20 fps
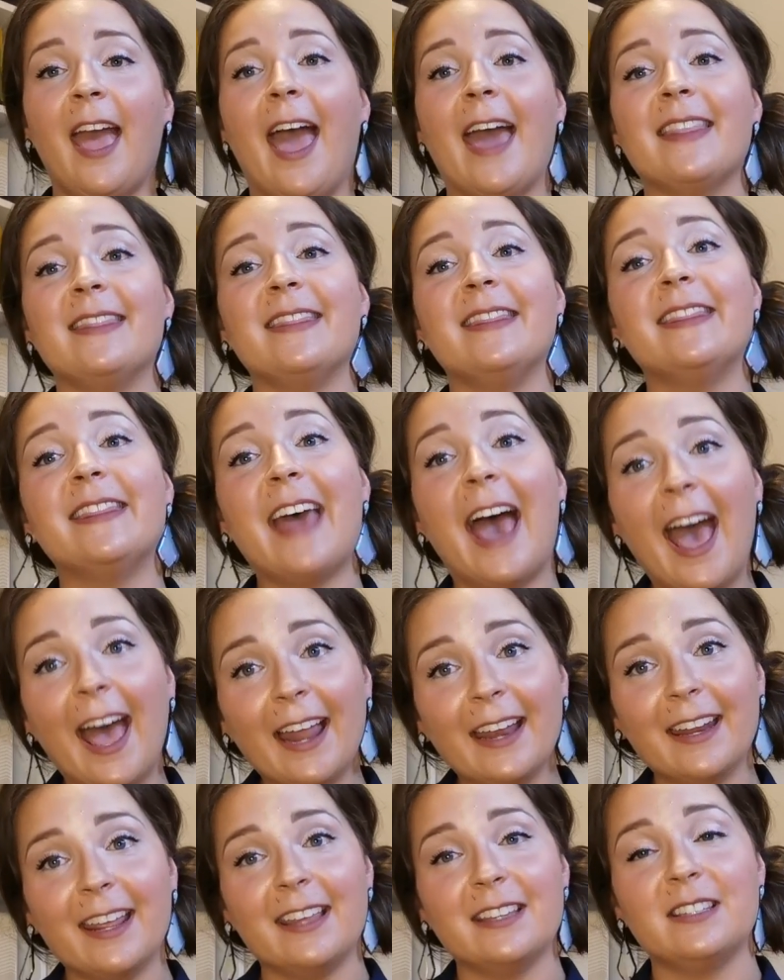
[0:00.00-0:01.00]
And
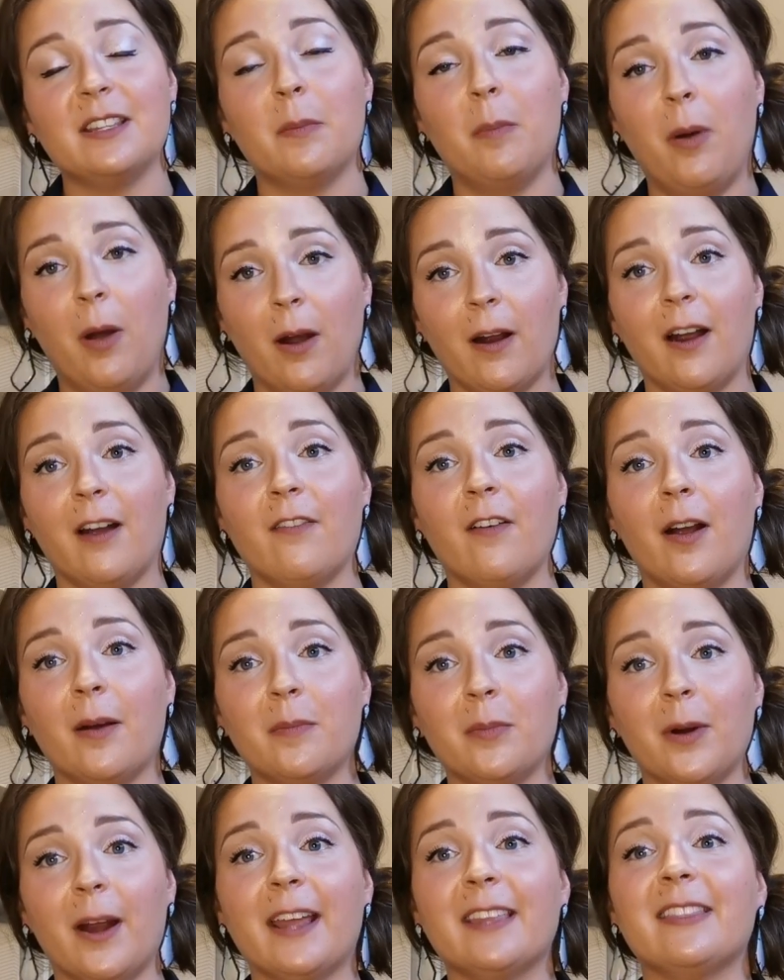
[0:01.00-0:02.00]
that is the part of our
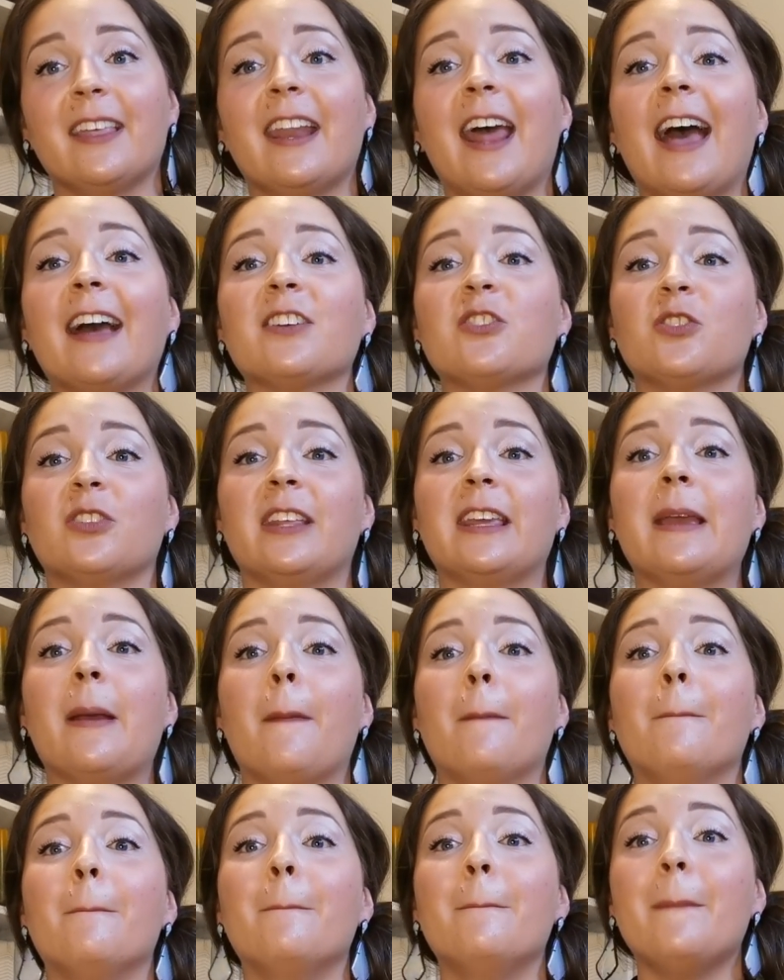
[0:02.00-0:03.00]
brain that actually
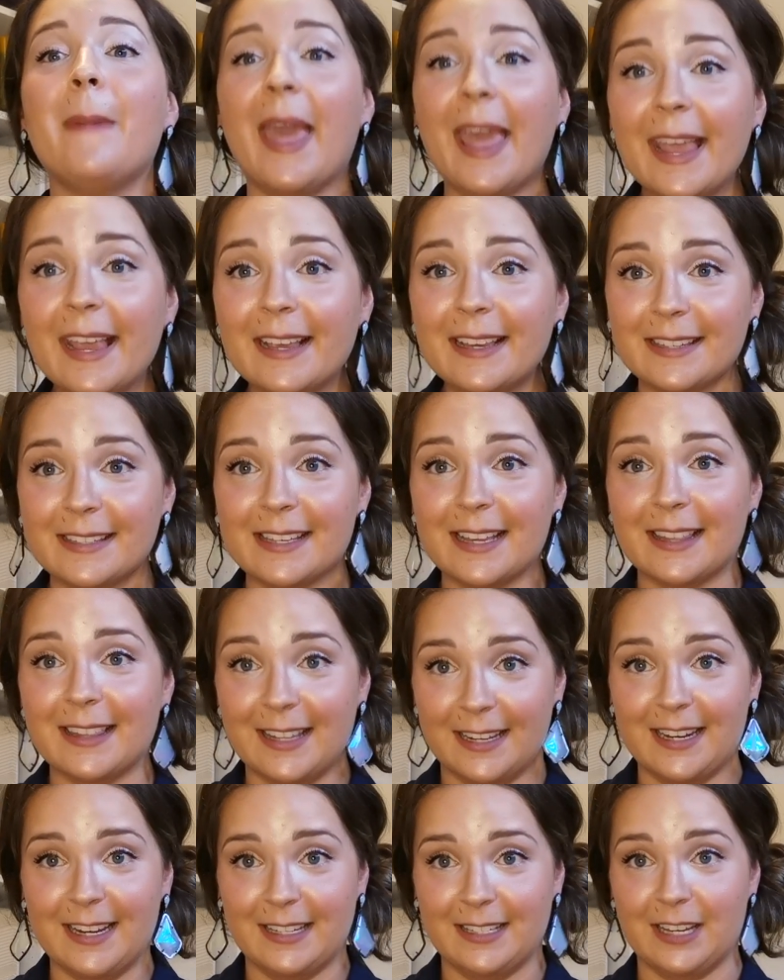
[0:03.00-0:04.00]
makes
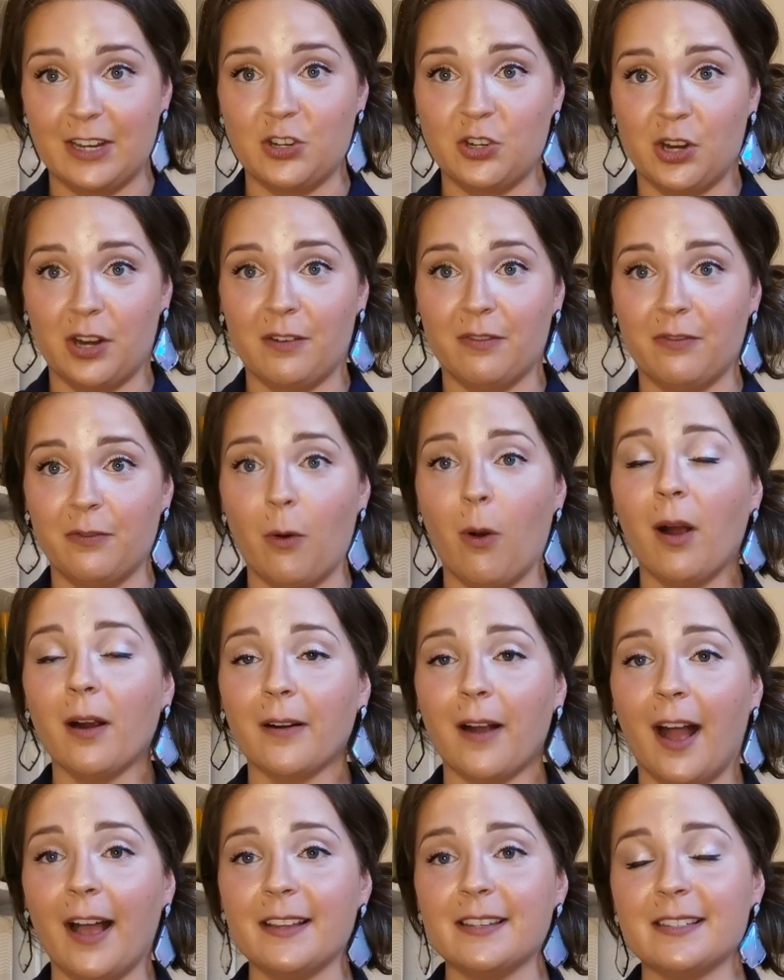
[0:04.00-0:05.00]
the decision
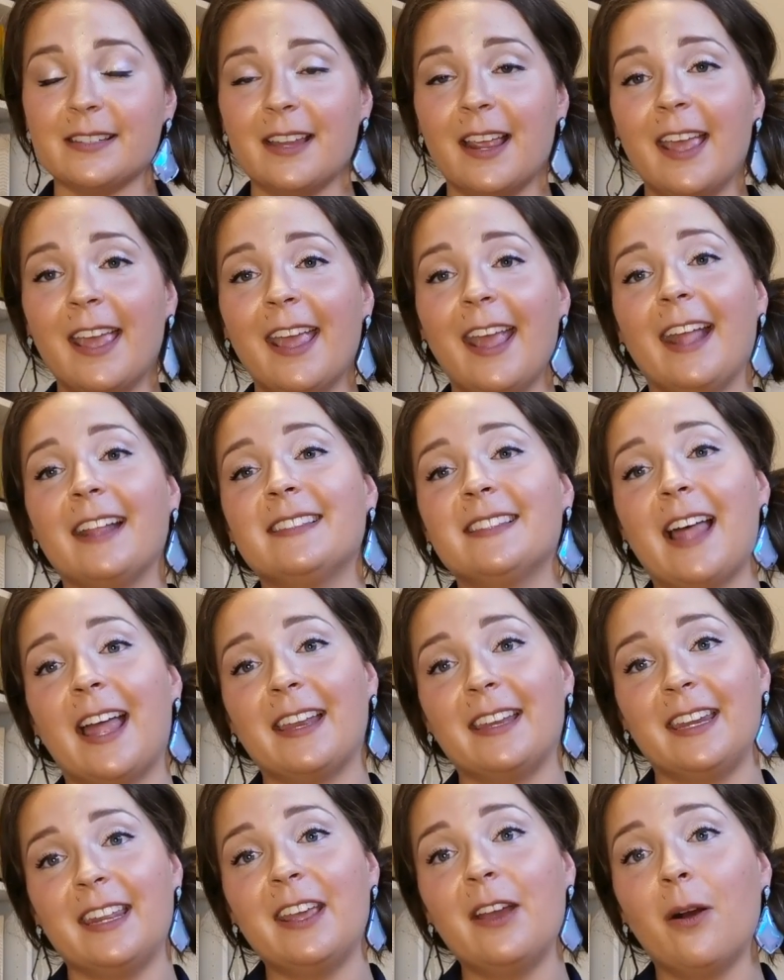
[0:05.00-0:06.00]
for us. It's
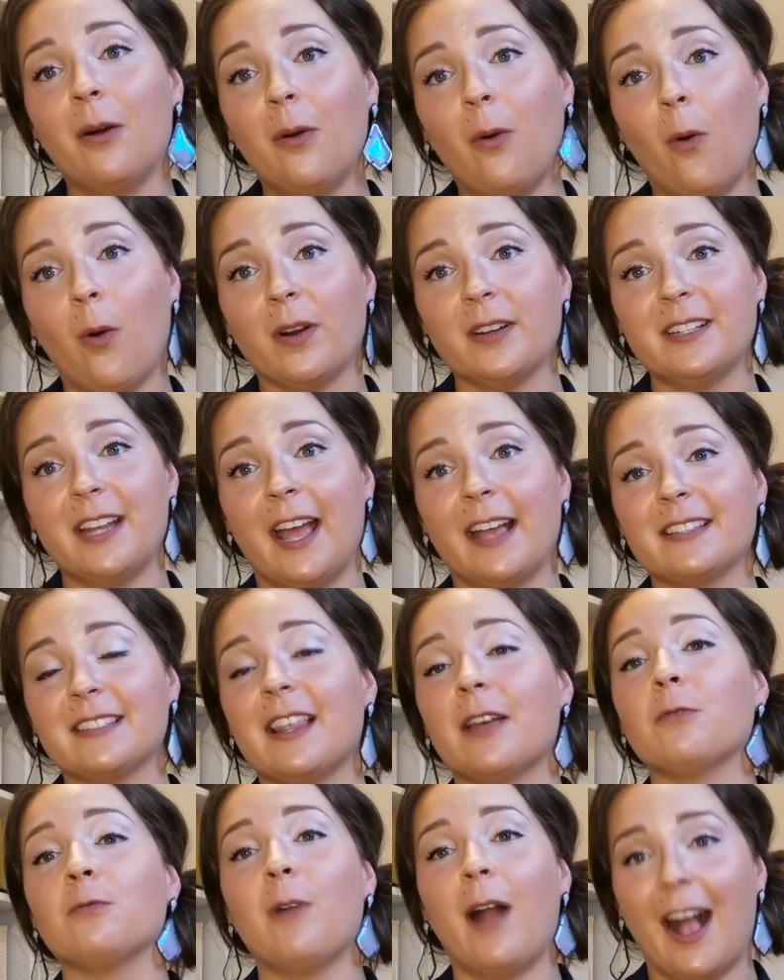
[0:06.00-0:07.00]
that neocortex
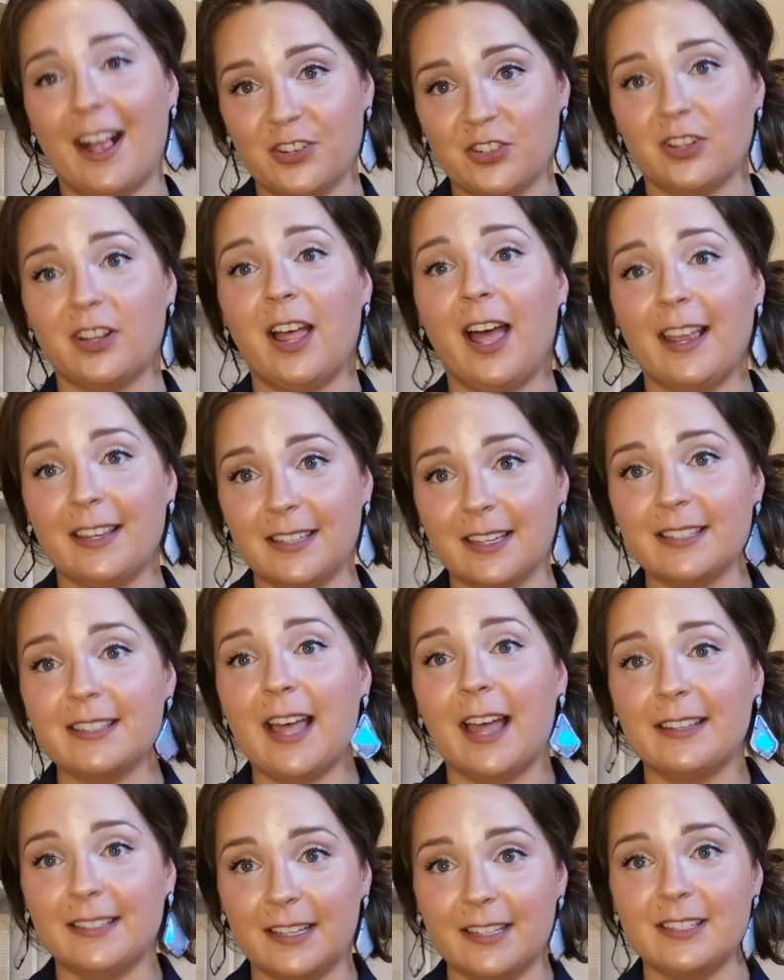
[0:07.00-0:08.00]
that rationalizes
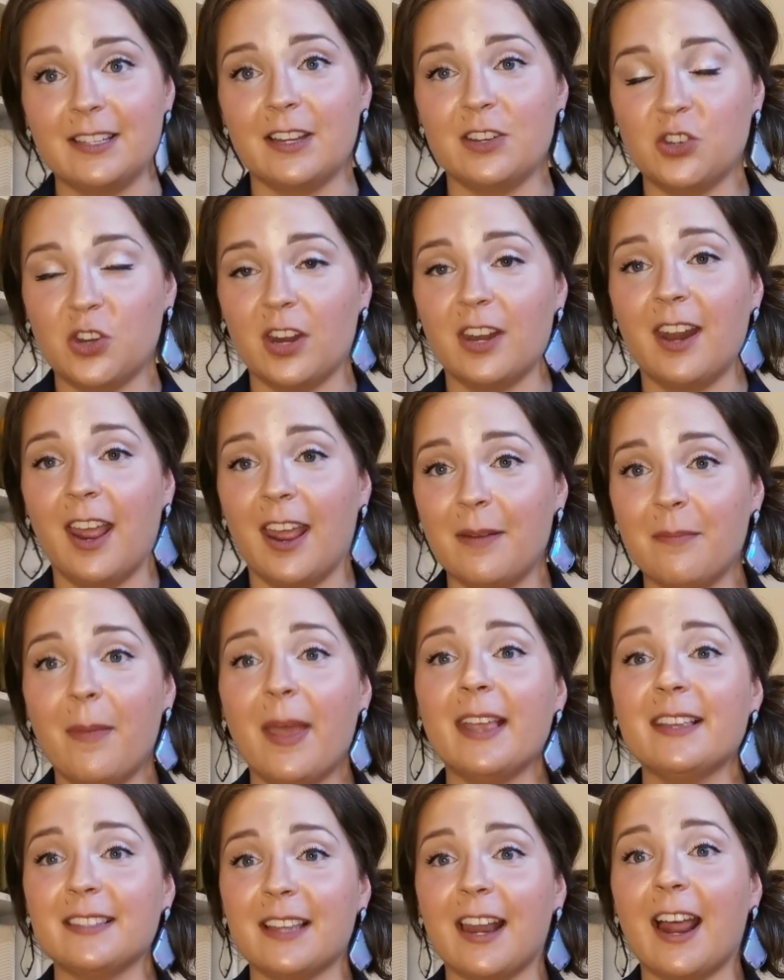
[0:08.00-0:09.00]
that decision and
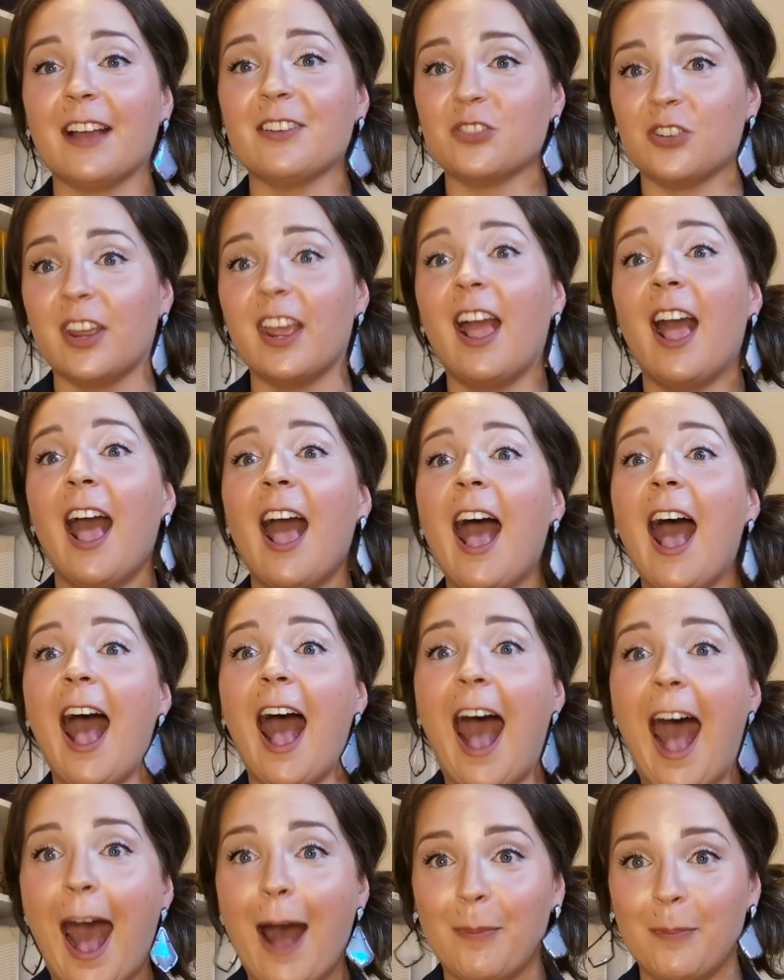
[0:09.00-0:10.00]
makes it actually
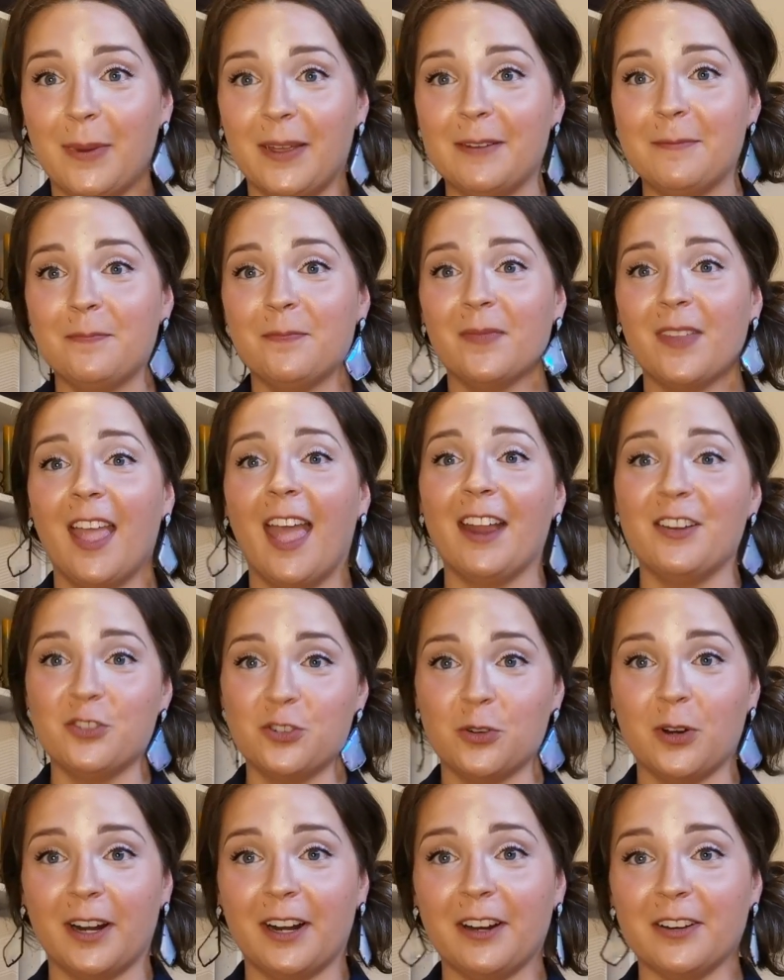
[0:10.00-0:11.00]
happen and
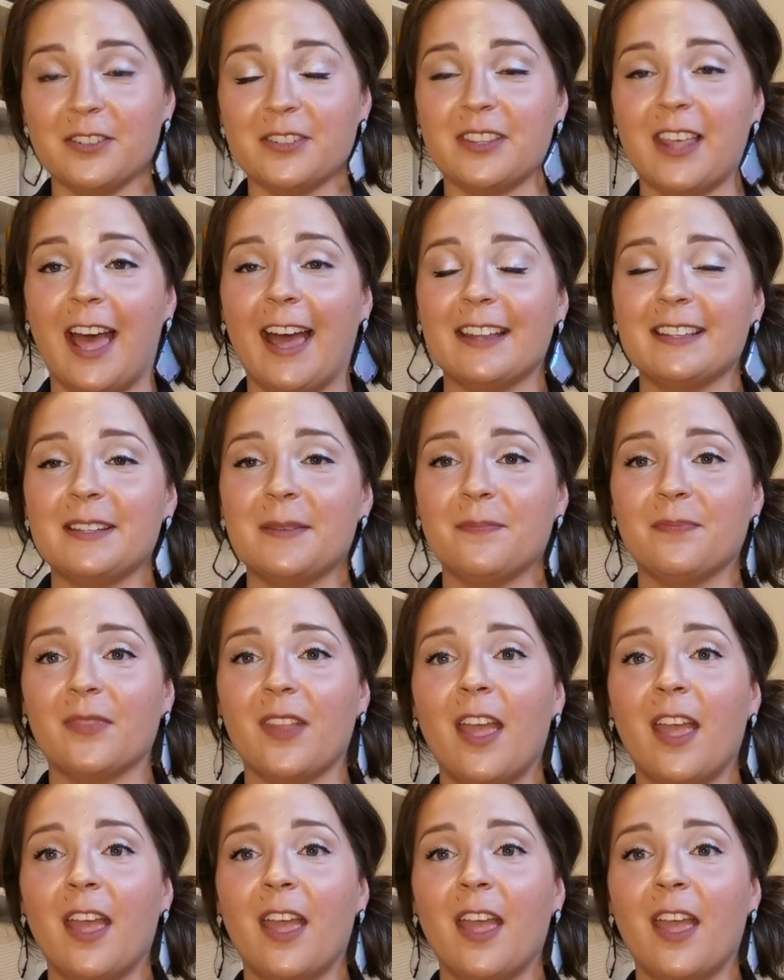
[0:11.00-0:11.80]
triggers that.